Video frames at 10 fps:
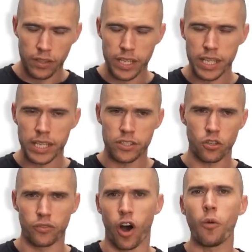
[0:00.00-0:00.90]
the
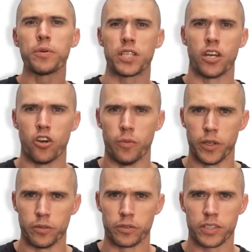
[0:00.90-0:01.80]
sort of opposite
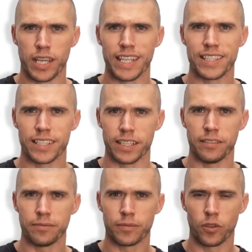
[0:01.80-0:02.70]
hormone to insulin,